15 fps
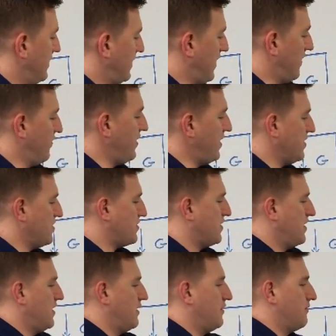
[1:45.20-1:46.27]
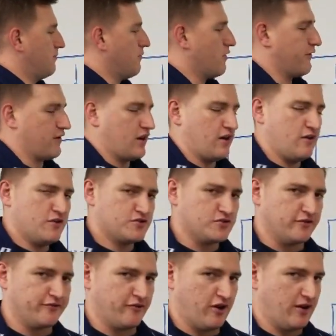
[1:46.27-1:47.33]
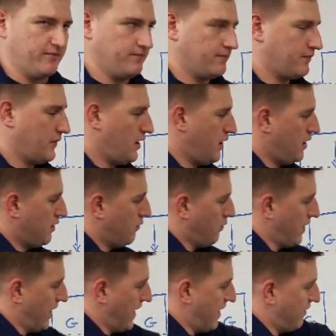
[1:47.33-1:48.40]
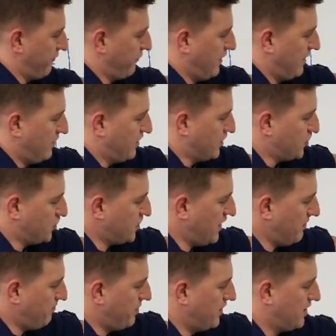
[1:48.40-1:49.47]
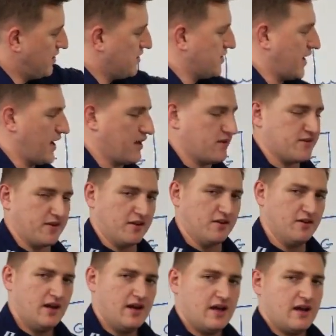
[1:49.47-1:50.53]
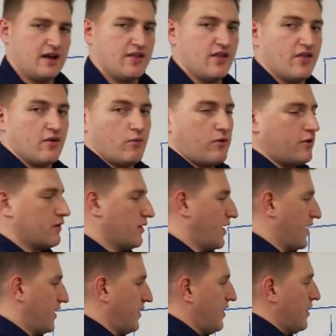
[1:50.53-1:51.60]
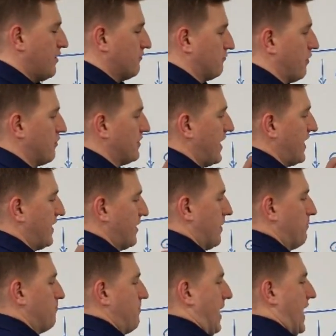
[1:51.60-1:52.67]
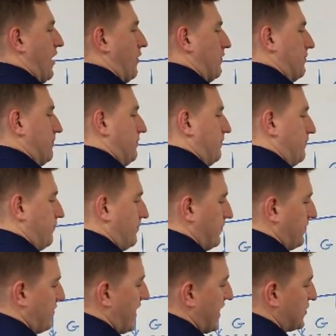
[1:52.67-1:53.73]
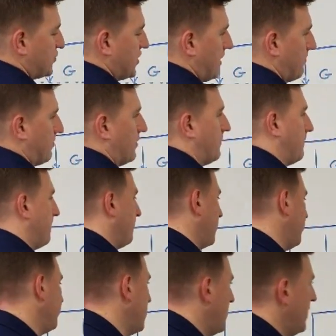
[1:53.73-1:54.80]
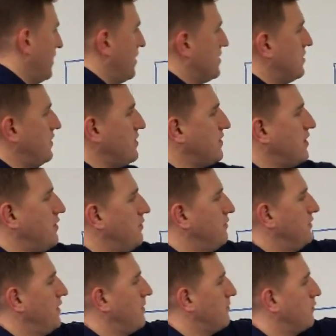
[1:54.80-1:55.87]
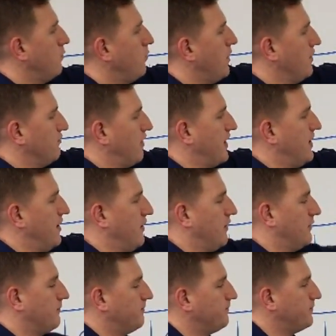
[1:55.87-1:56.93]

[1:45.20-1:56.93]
In this, more of an inertial frame, we have the ship staying still, and then the waterline rotating about that ship. So let's go number one right here.